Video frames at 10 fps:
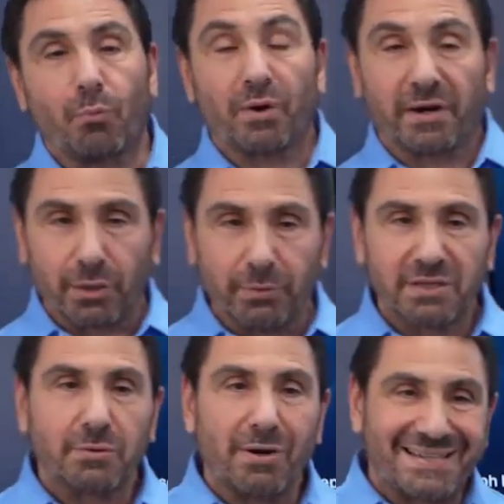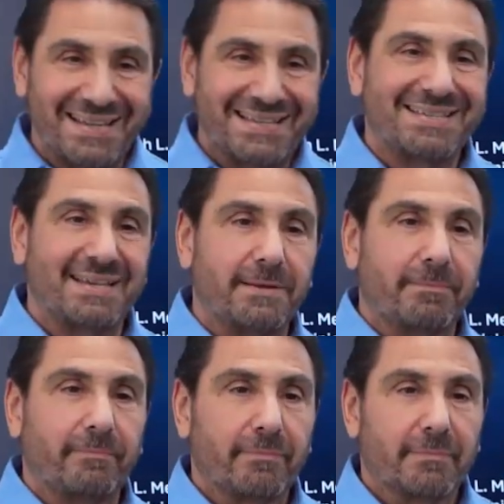We're going to go into our test
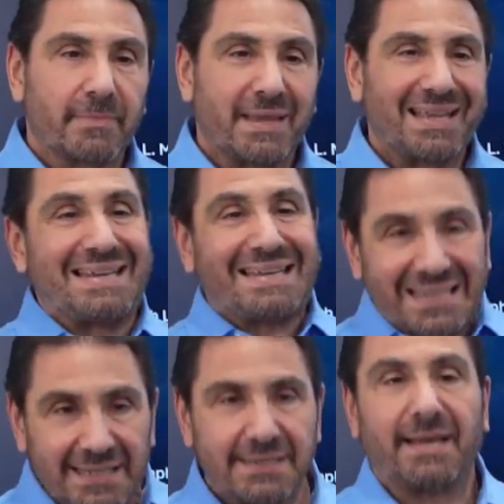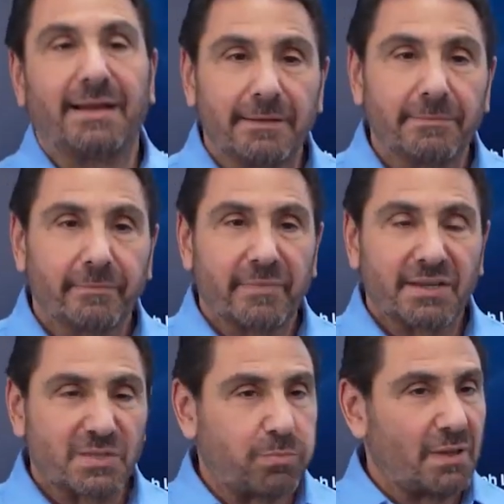set in detail,
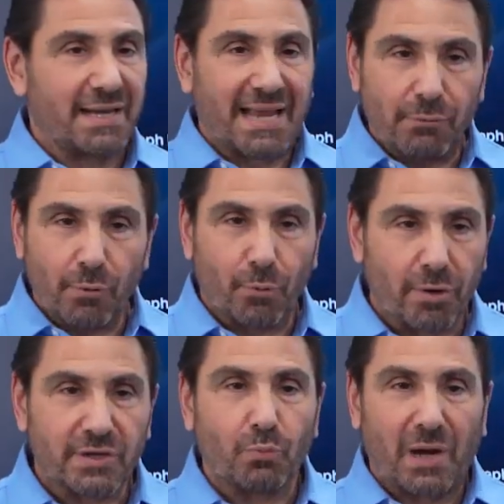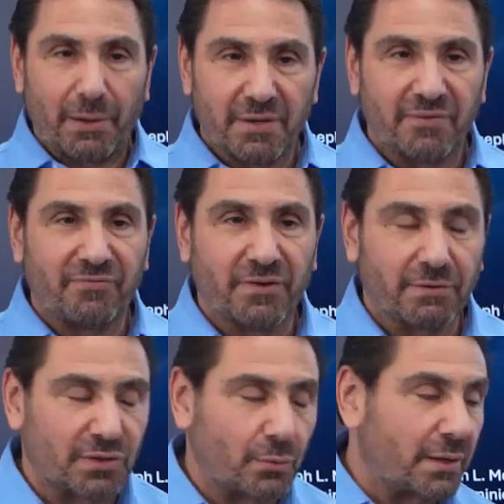explain how it works, why we
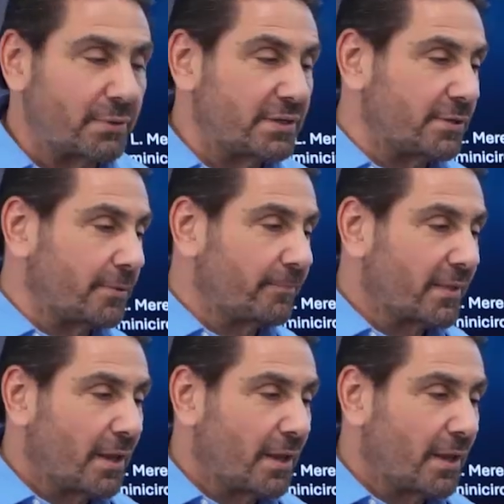configure it the way we do.